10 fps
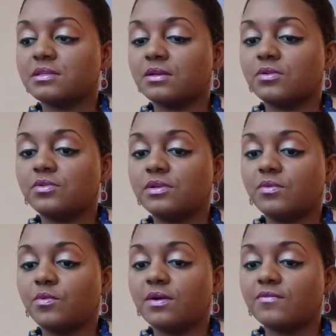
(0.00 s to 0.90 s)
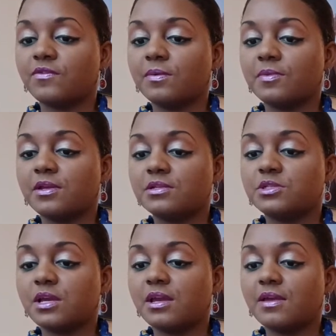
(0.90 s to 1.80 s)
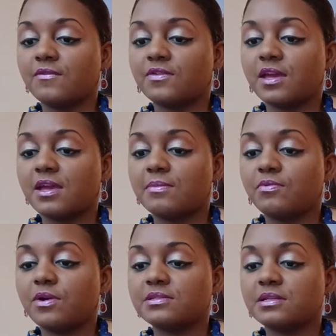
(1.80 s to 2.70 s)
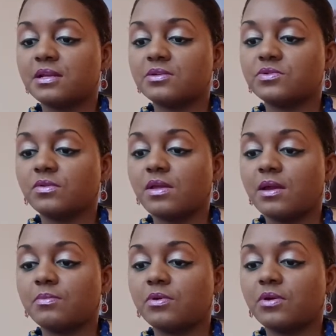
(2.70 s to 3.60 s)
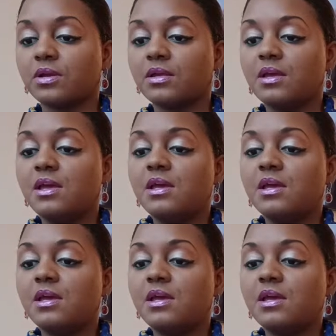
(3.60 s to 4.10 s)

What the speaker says: including one from the JFK Presidential Library.